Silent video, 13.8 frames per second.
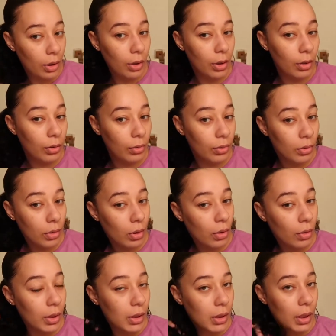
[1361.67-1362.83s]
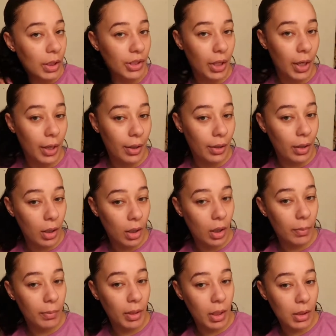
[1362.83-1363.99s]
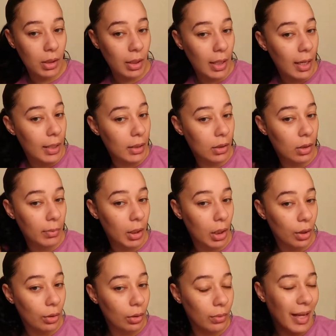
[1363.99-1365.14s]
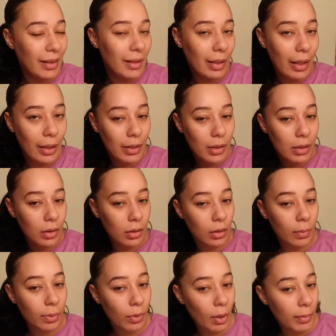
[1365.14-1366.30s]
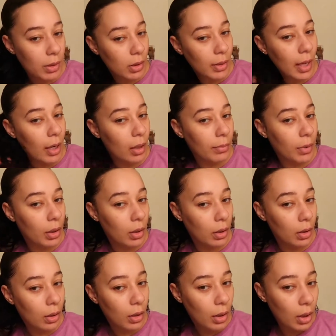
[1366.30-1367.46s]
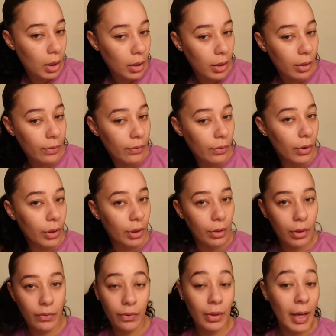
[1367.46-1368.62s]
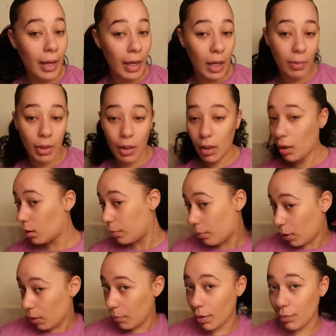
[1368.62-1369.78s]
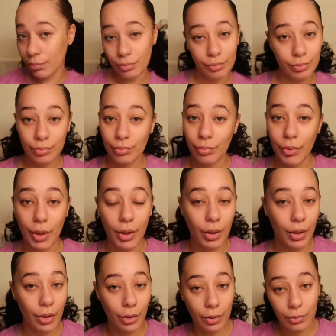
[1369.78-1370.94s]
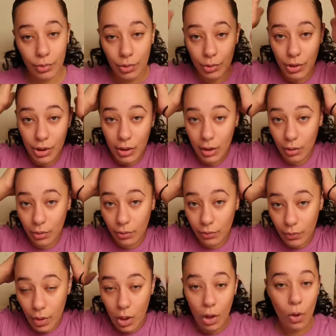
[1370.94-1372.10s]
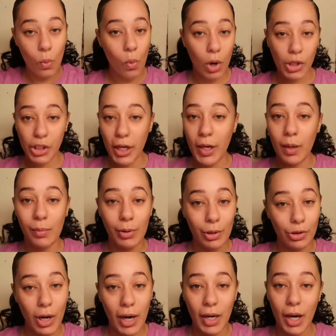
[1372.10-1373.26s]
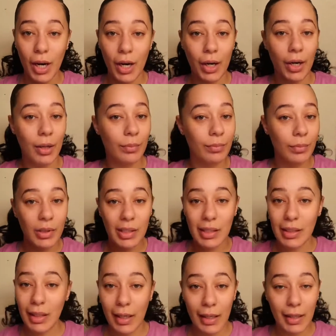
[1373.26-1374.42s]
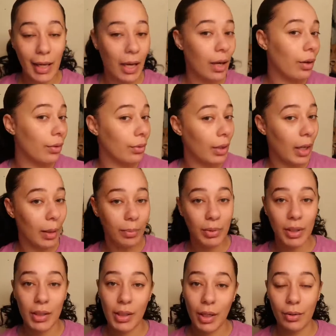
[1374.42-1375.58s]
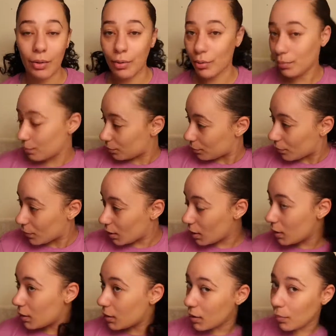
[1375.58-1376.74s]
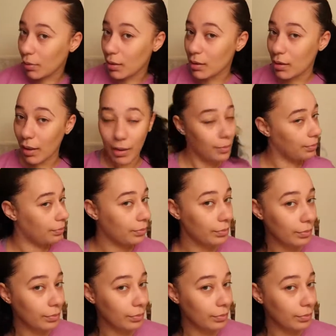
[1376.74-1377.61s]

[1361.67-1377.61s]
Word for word: you know, going to get your hair done because the lines are going to be long. Not the lines, the appointments are not going to be there for you. If you're not able to get an appointment, here you go, do it yourself. Wash your hair, blow dry your hair, slick it down, and put this hair on. Simple as that.